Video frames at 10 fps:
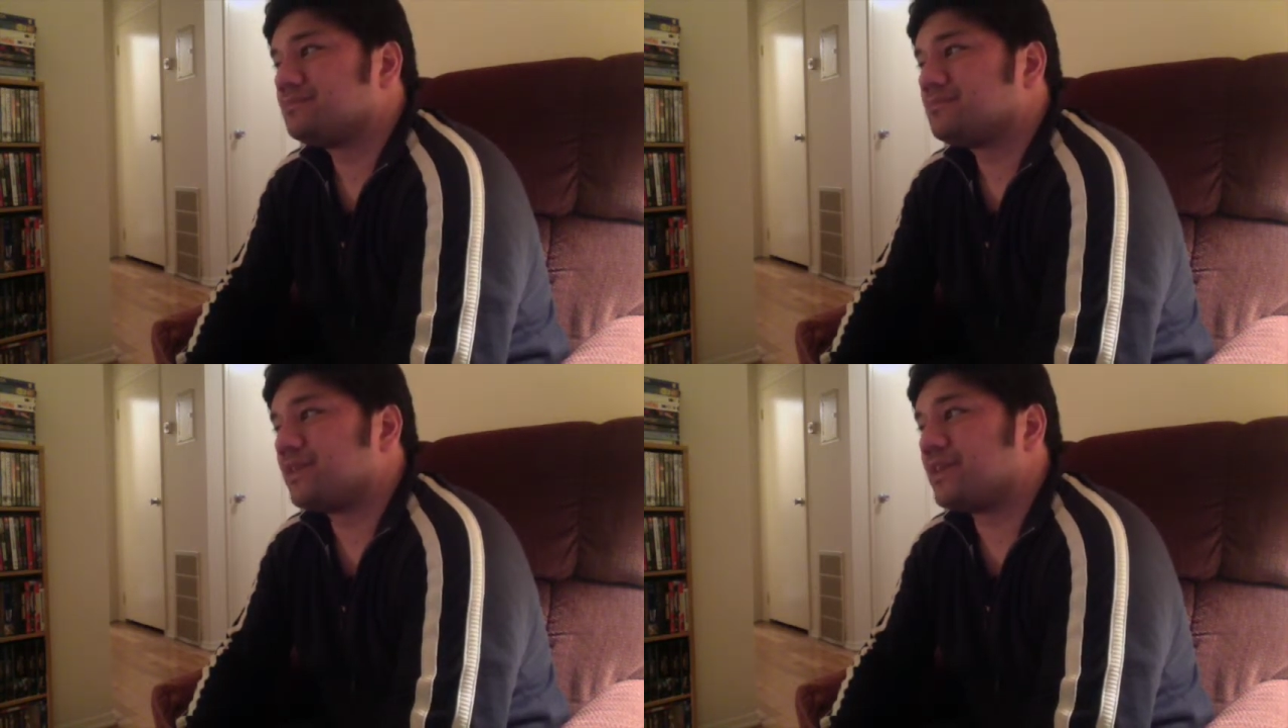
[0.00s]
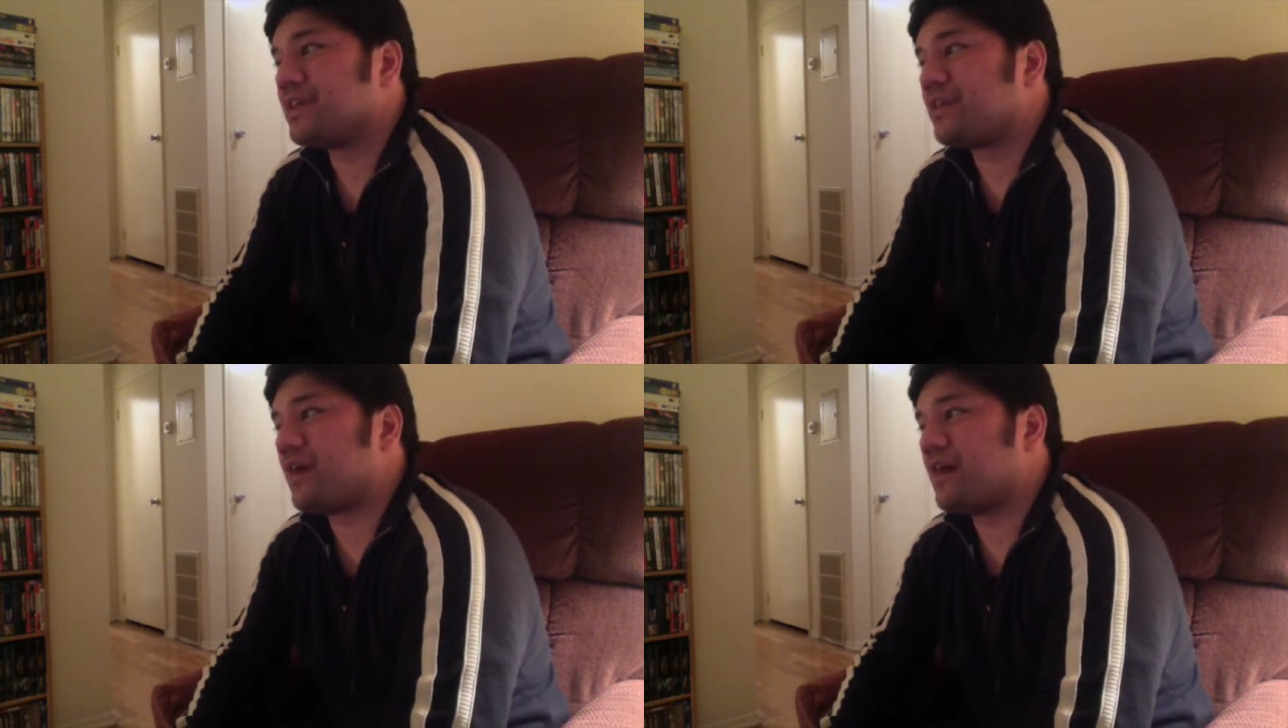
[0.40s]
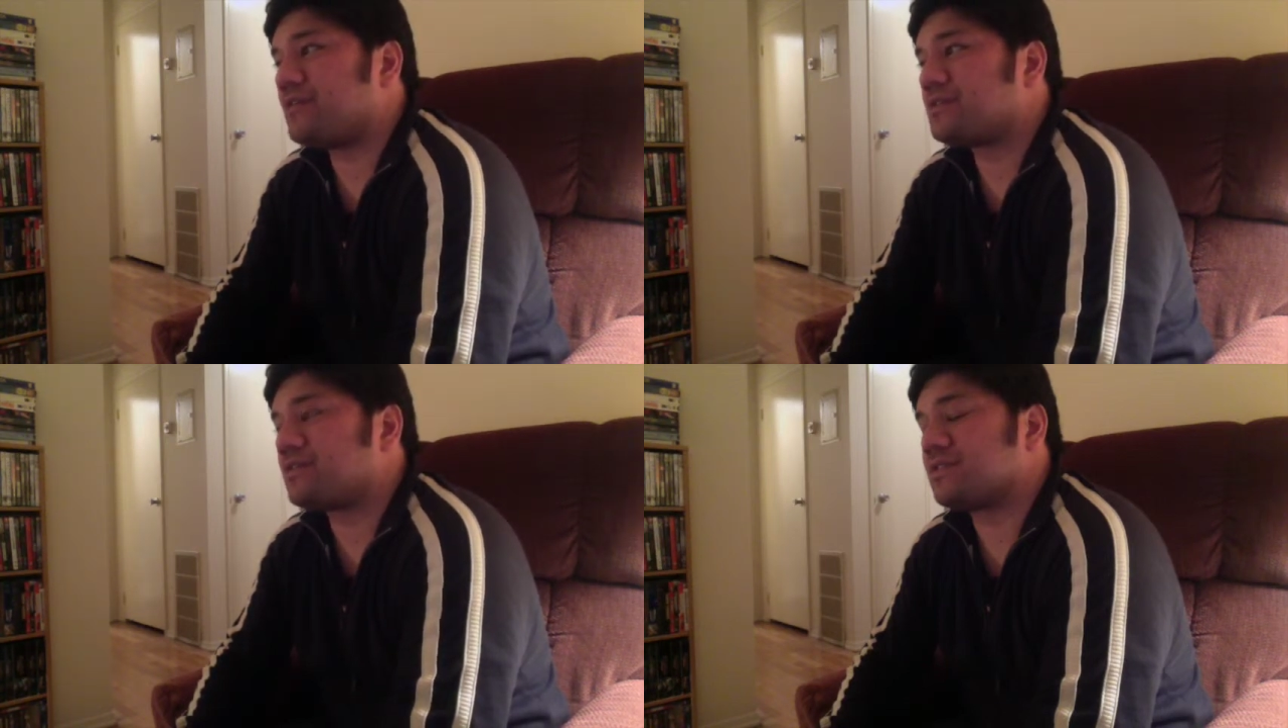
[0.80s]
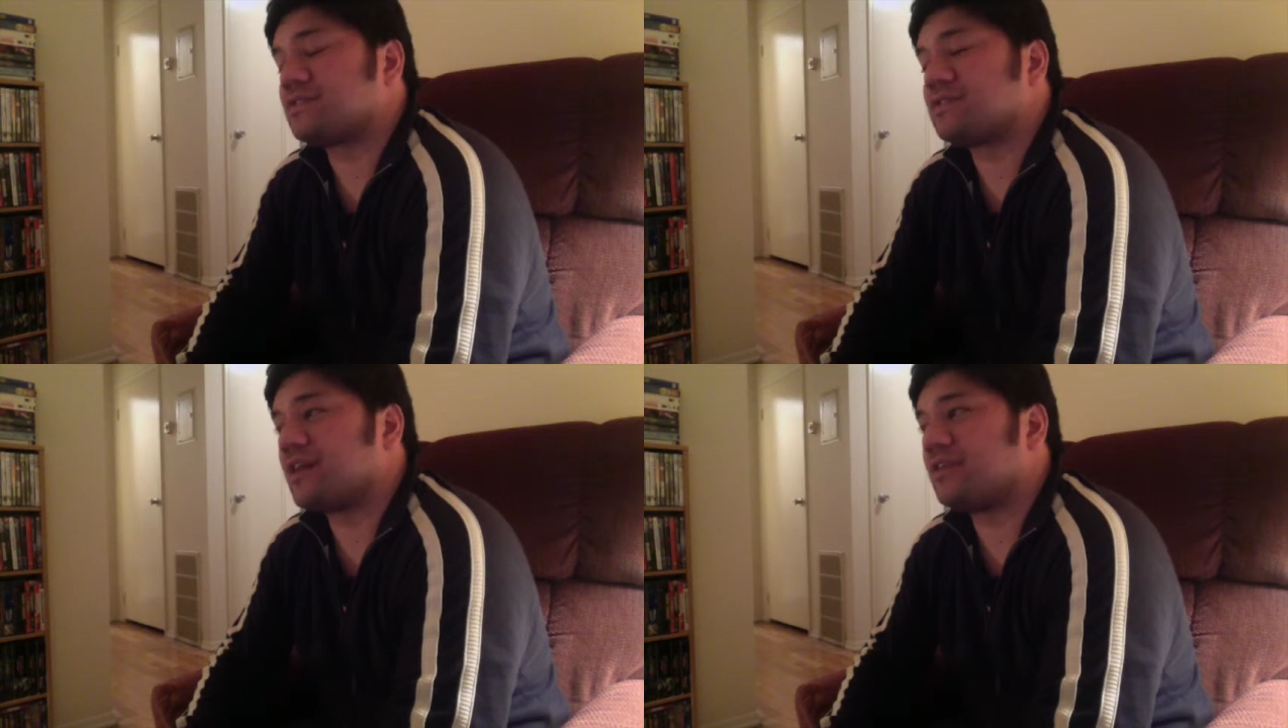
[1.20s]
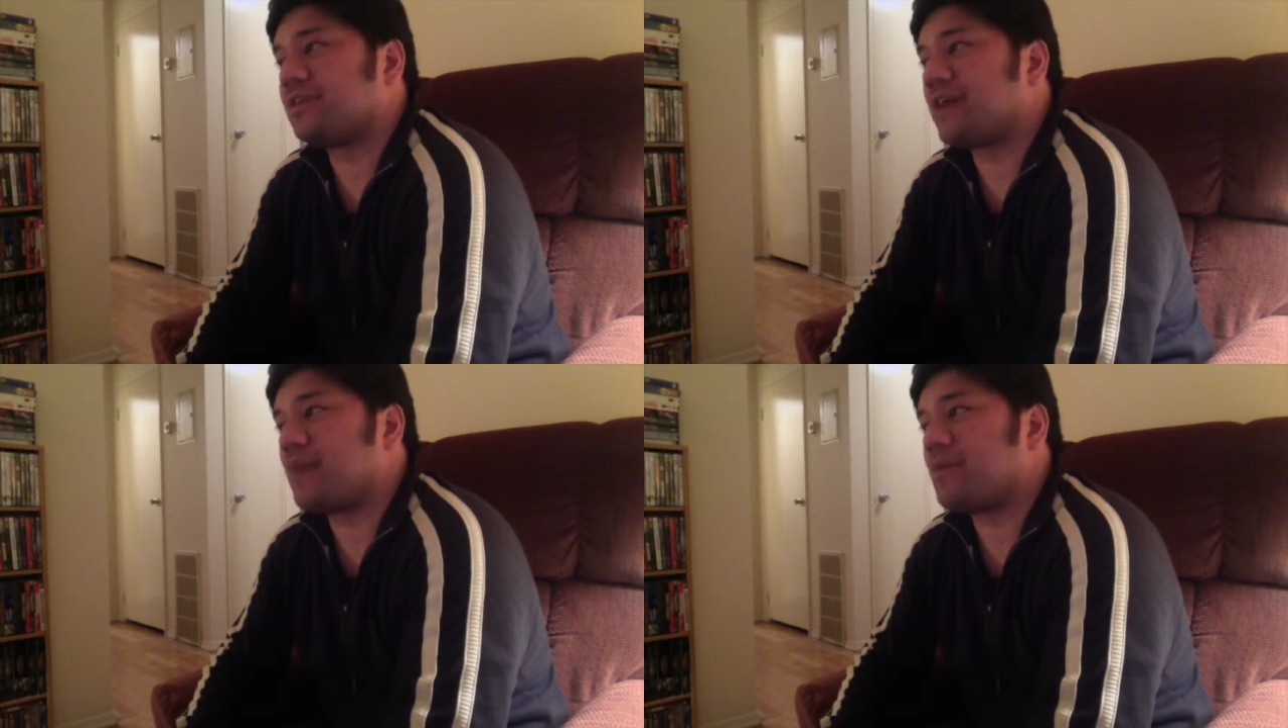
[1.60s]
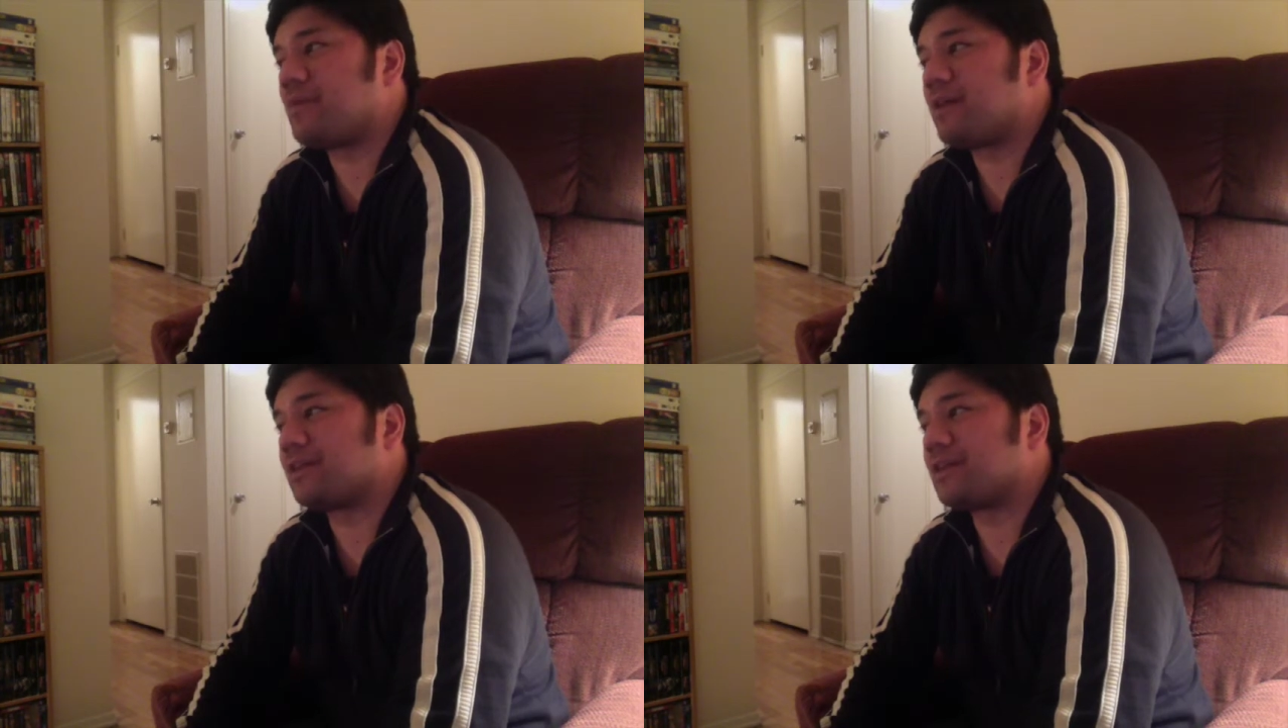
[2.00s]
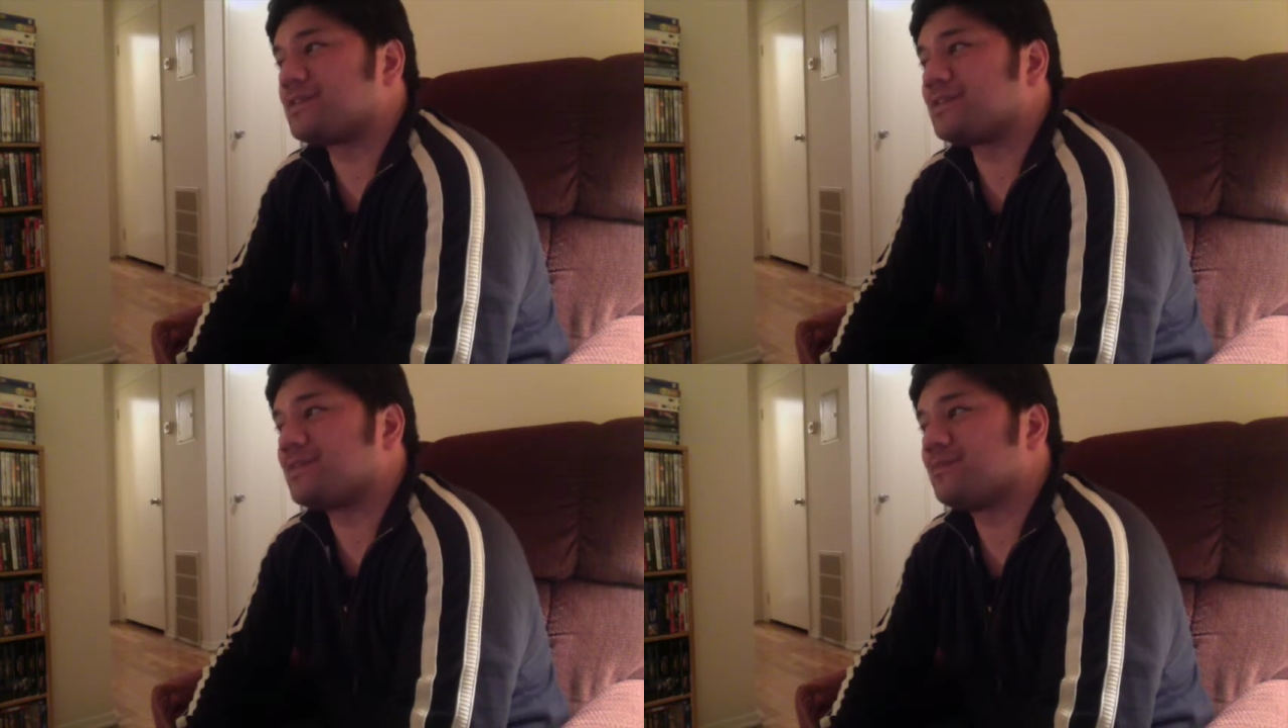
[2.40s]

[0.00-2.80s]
Lenny Kravitz does not look happy about this.